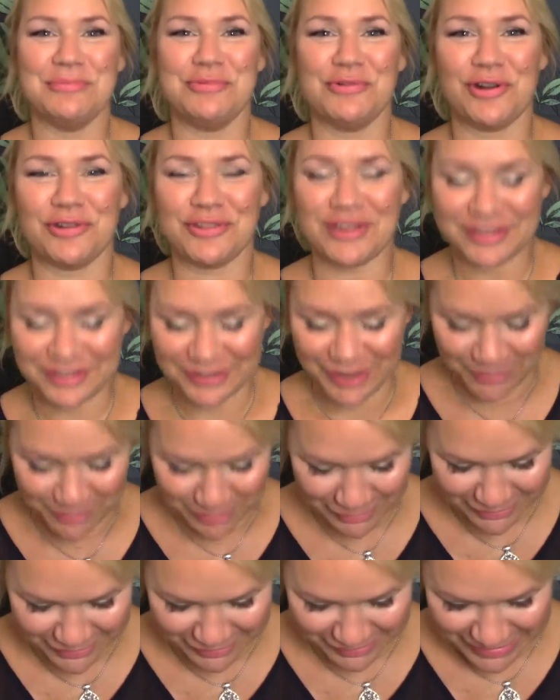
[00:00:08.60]
project
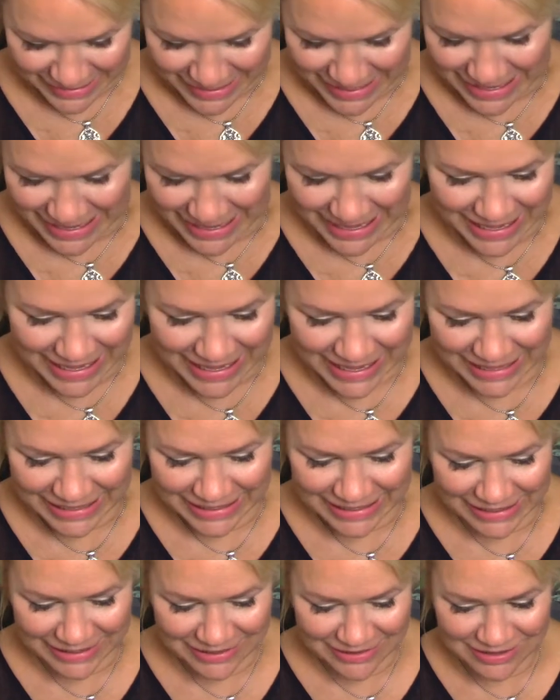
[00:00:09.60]
samples.
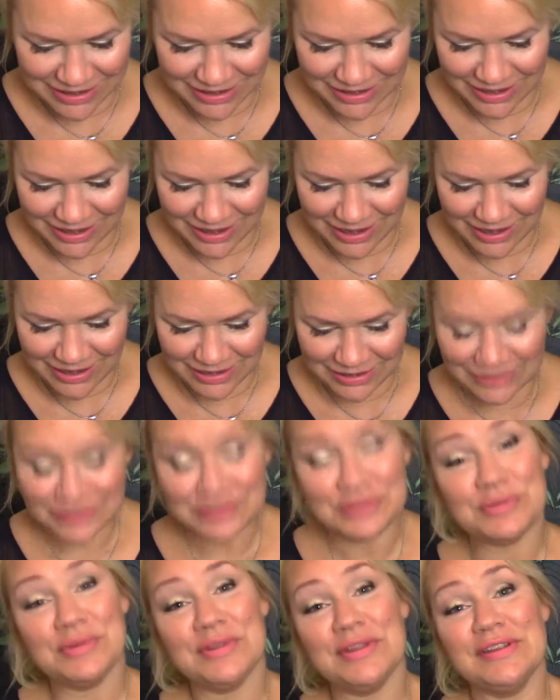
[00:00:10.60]
Uh, I
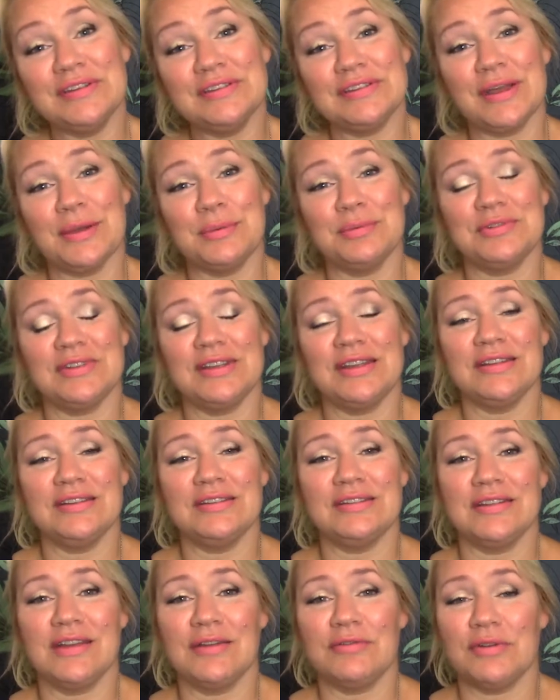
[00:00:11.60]
do this
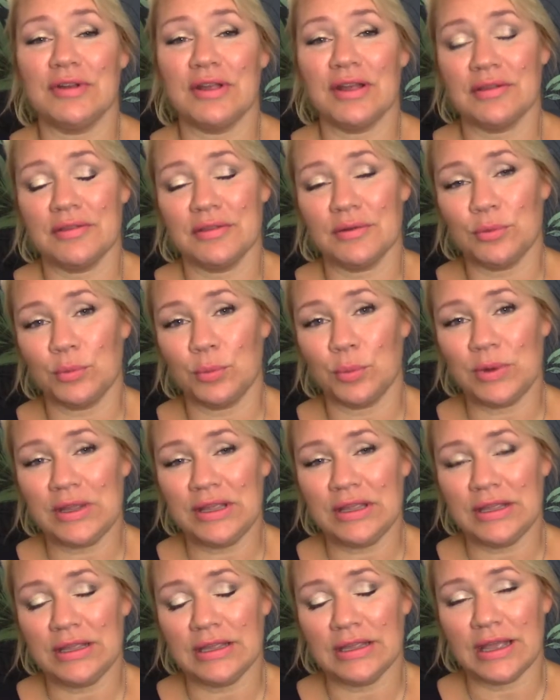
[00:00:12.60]
update every other
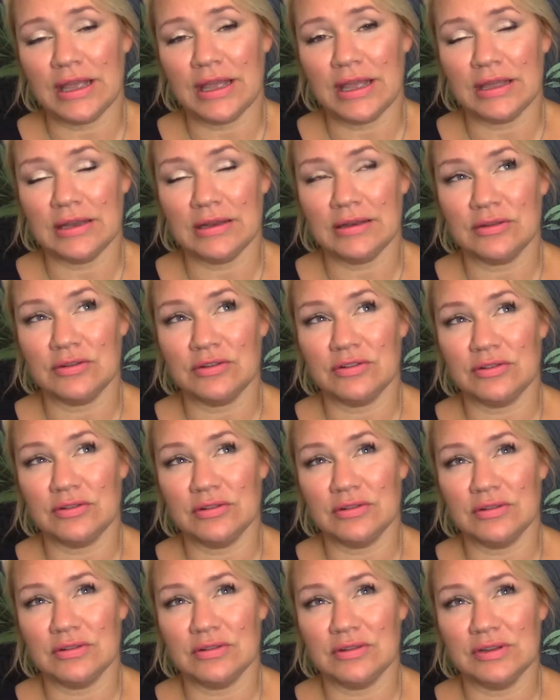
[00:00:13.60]
week and
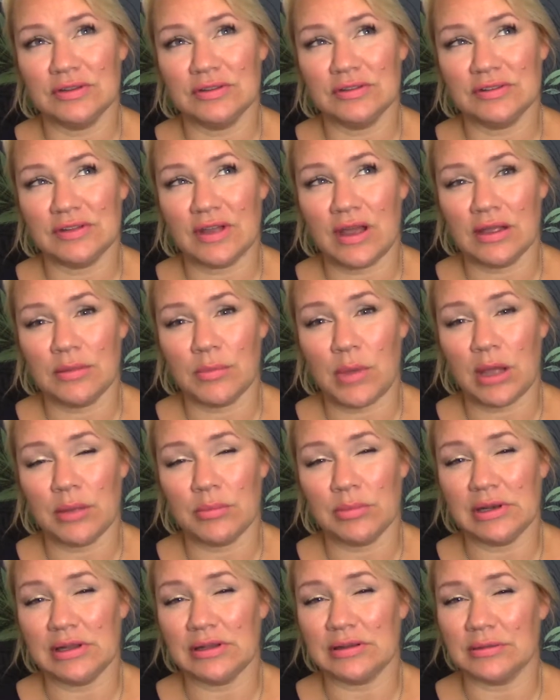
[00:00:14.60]
this time
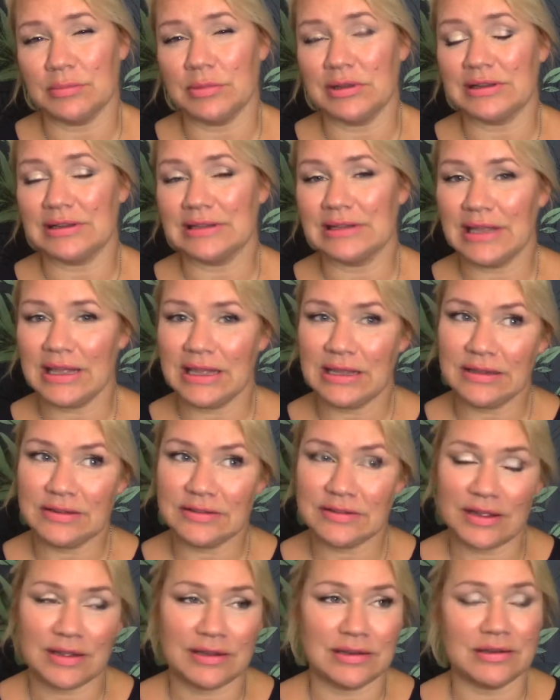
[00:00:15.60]
I'm a little bit
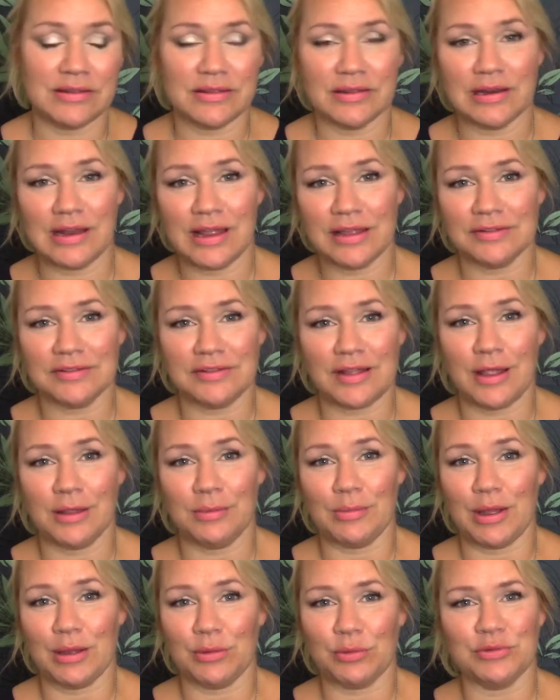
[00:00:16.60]
late and the last
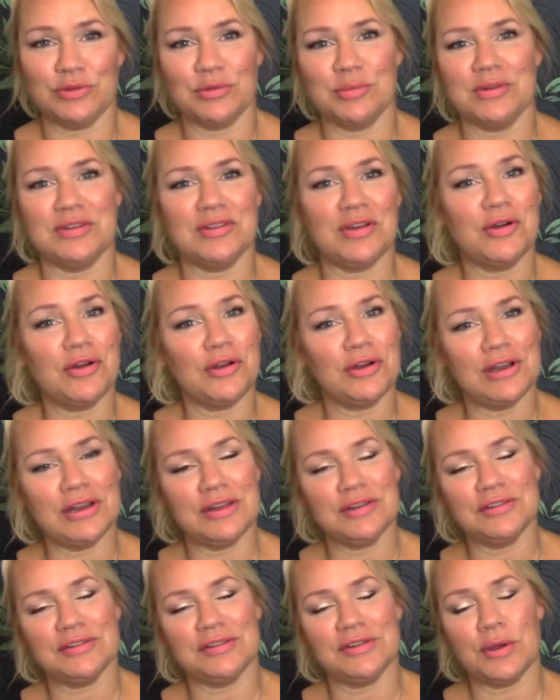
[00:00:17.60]
time I was a bit
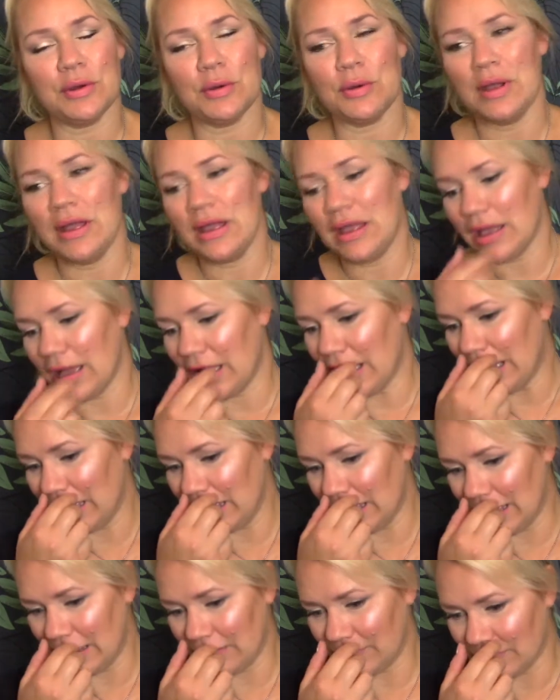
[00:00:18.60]
early so I
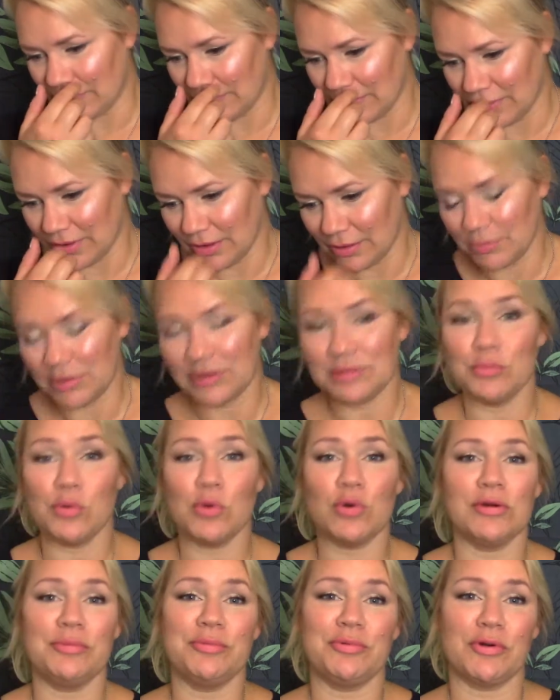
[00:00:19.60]
have a bit
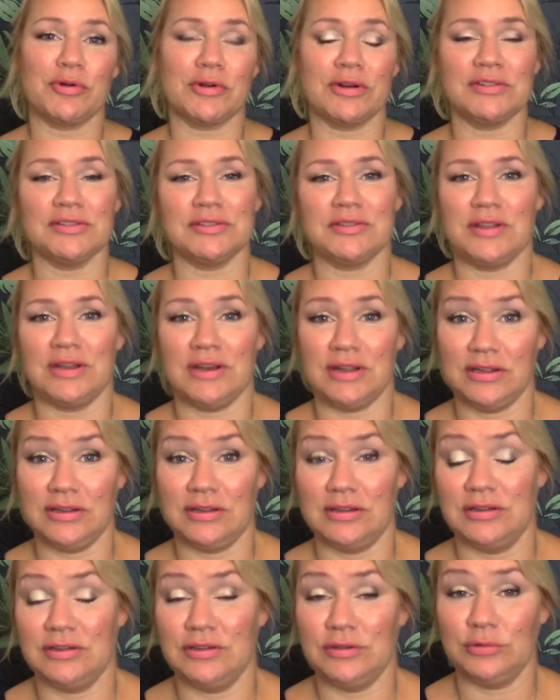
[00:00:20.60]
more progress than I
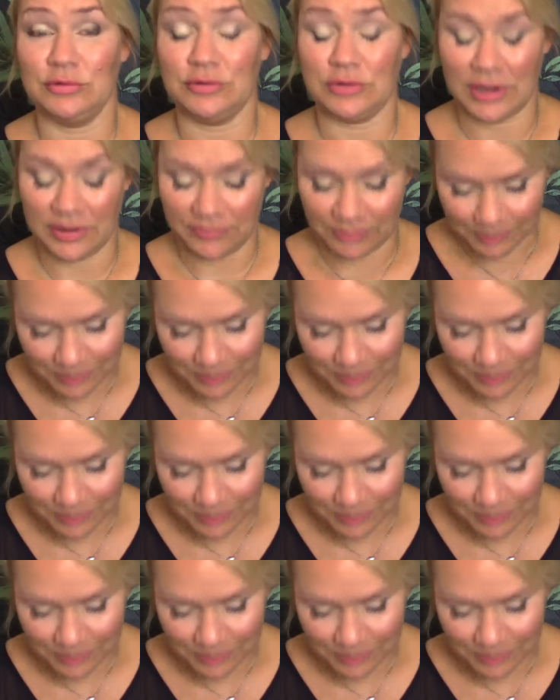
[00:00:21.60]
used to have.